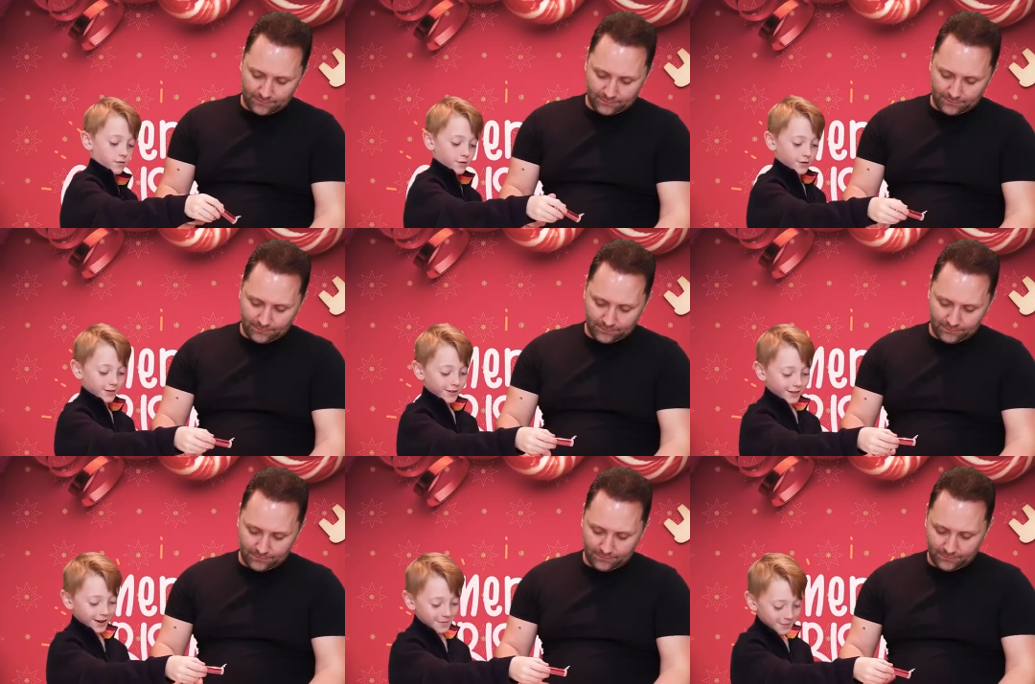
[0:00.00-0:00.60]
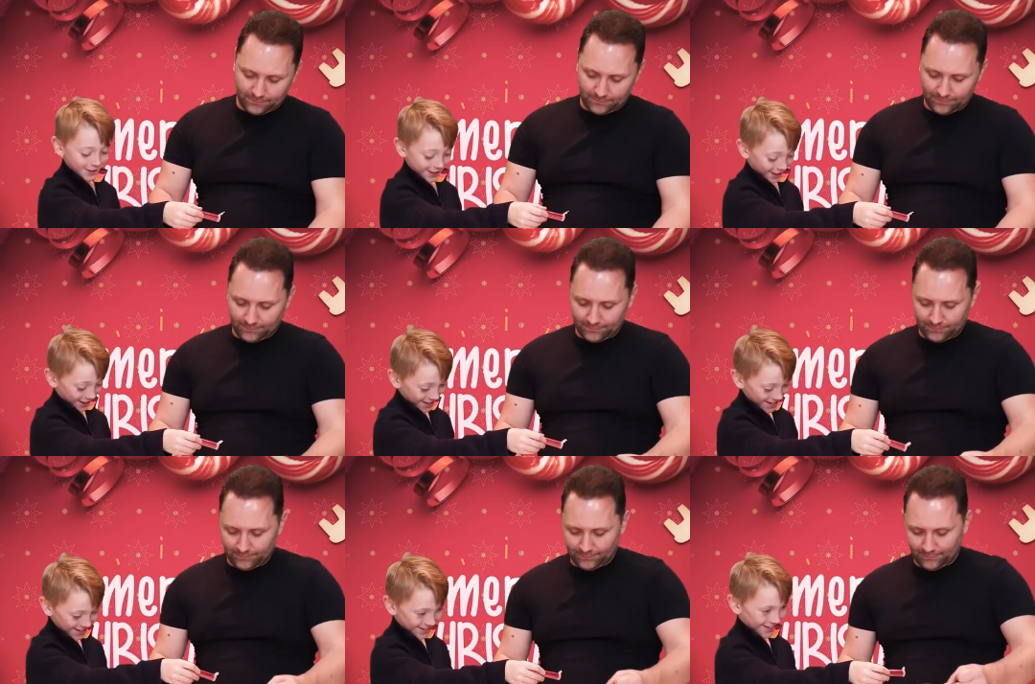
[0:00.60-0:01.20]
Speaker 1: Look how much
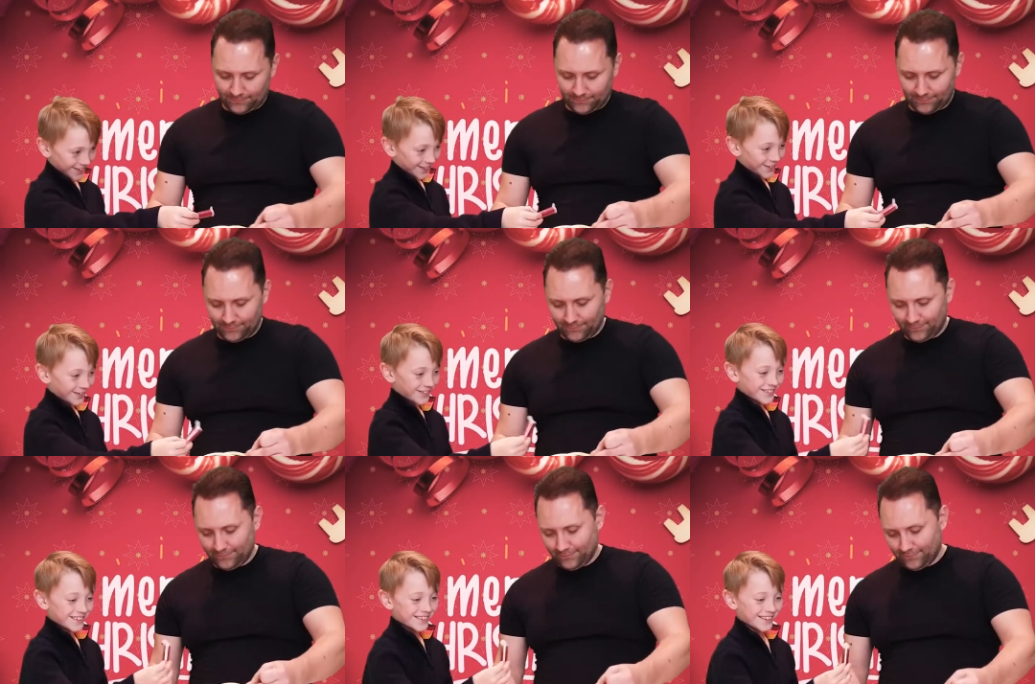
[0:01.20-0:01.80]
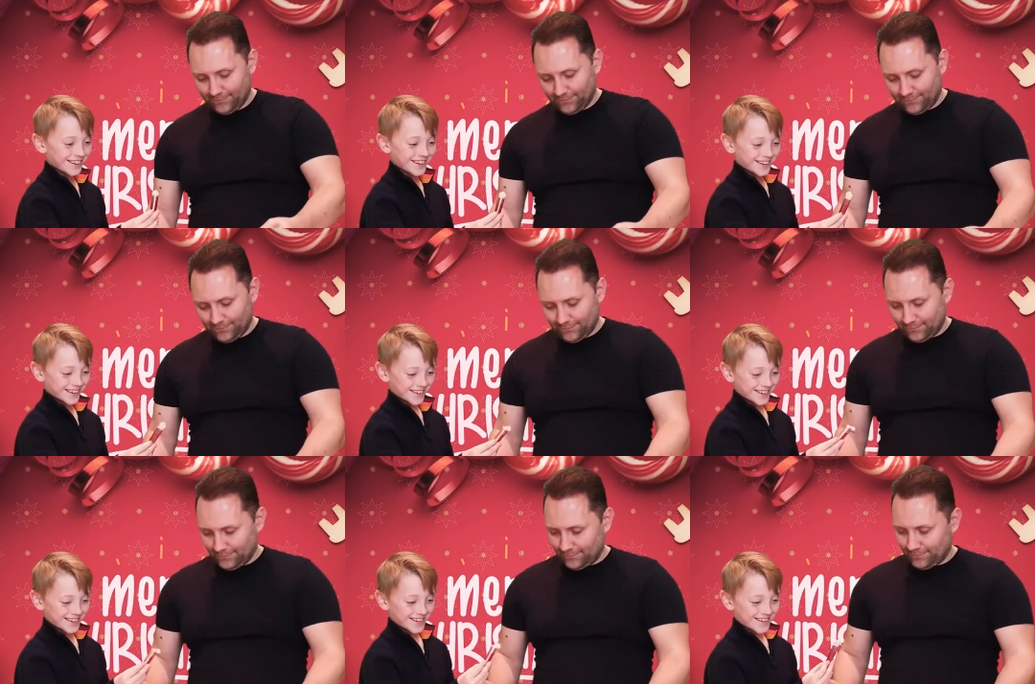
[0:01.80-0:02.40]
glitters on the thing.
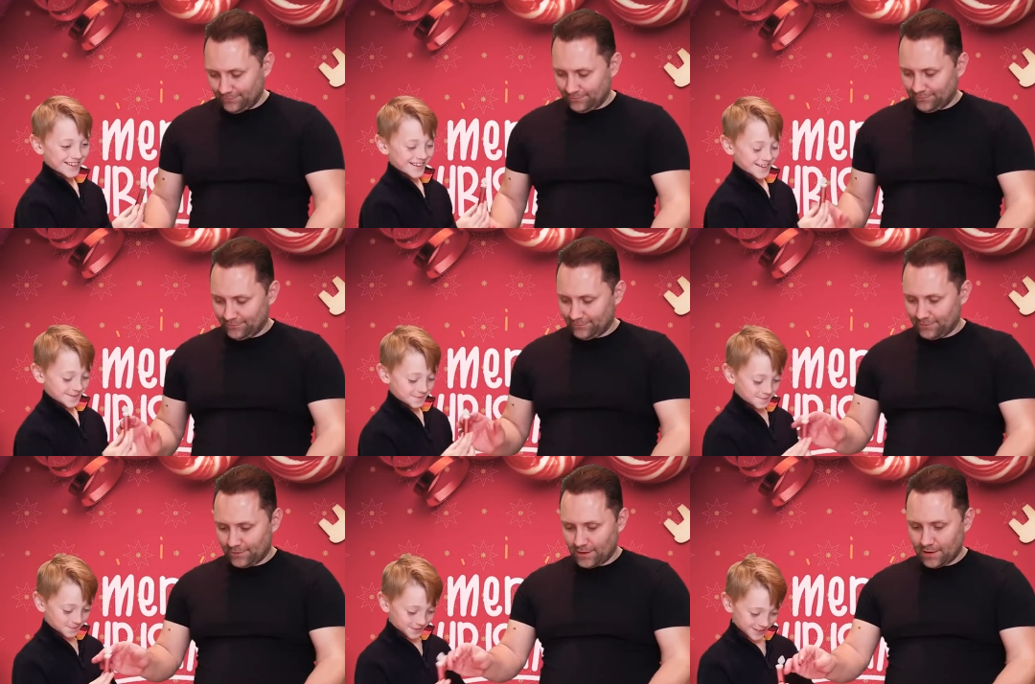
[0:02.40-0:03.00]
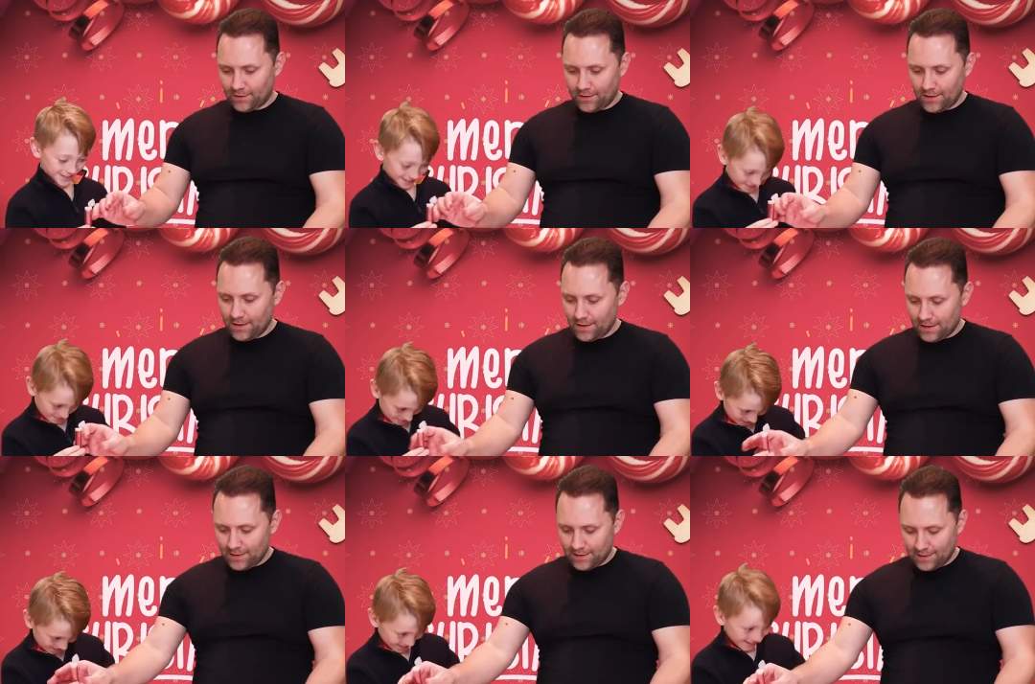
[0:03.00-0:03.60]
You alright?
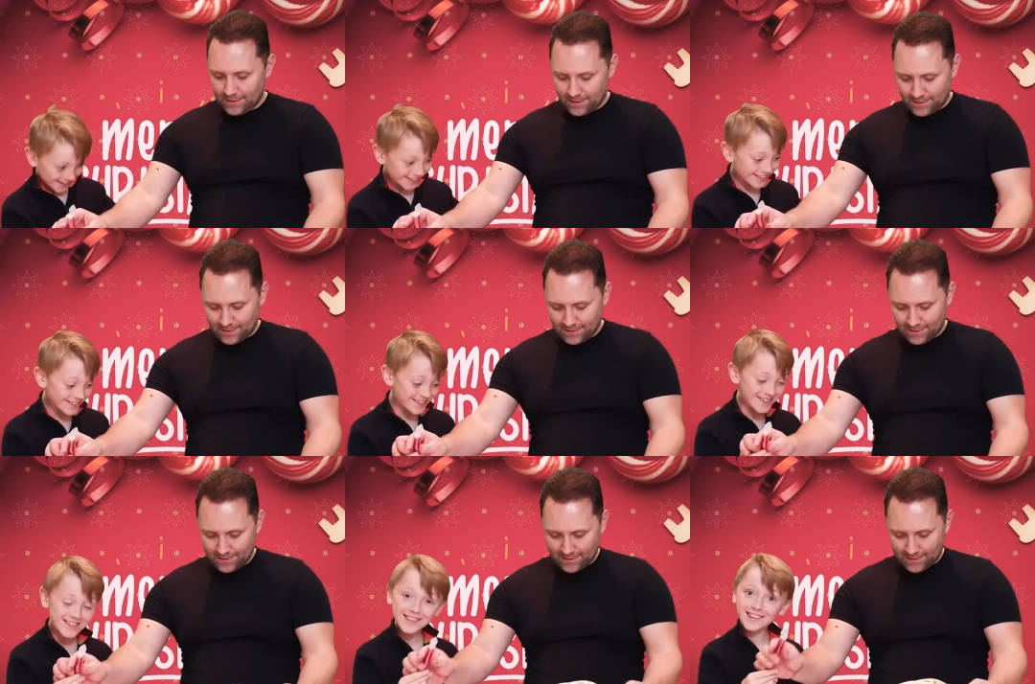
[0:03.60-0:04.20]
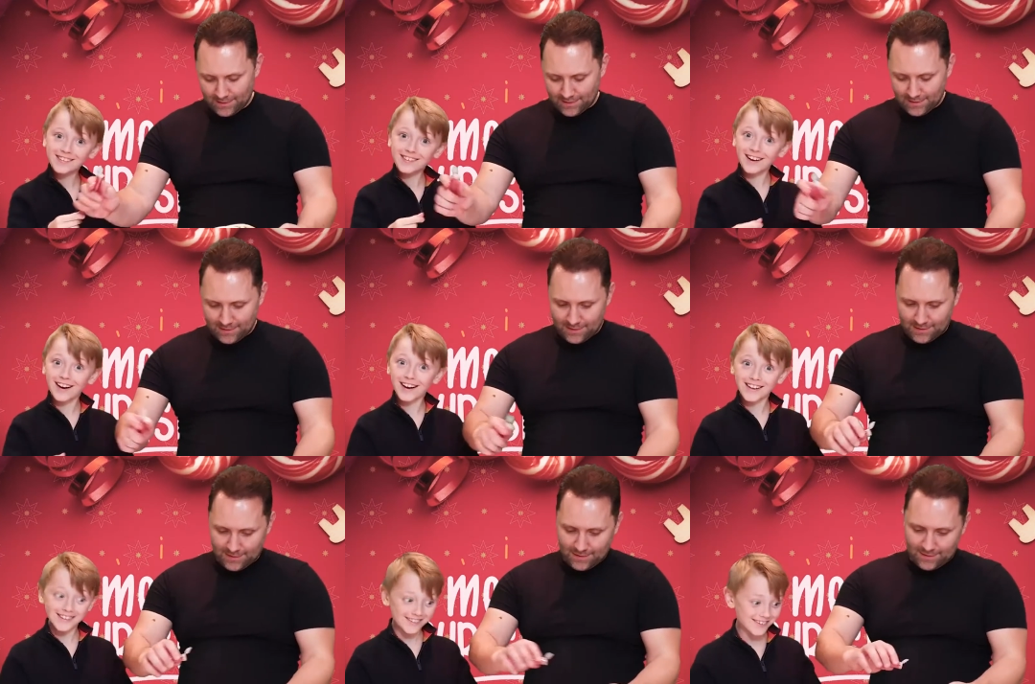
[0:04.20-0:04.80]
Oh, can you see this,
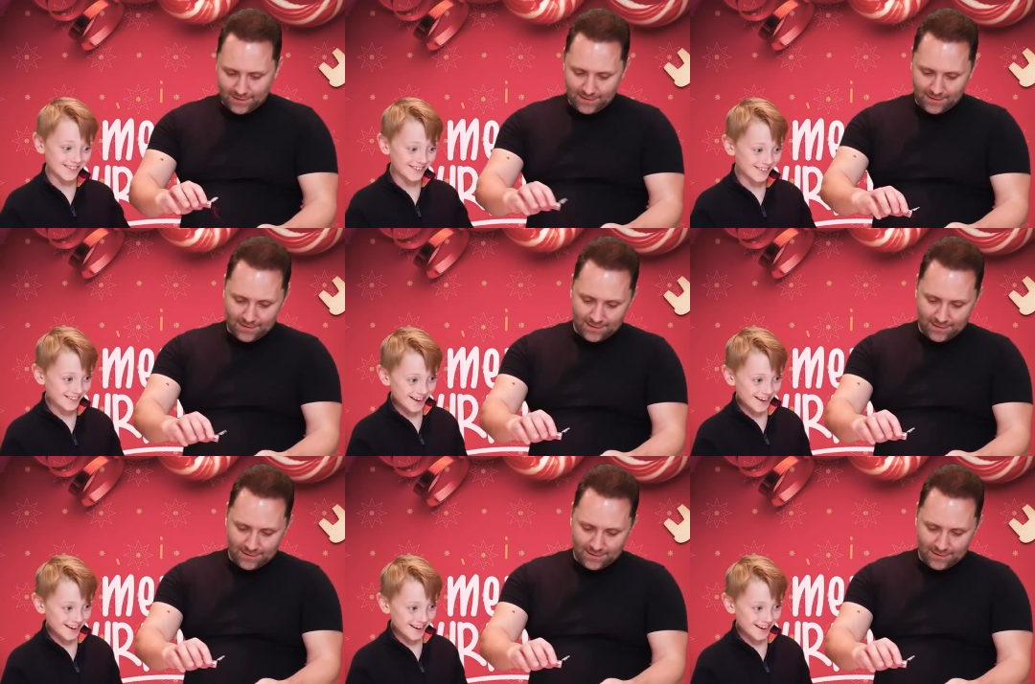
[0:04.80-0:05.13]
guys?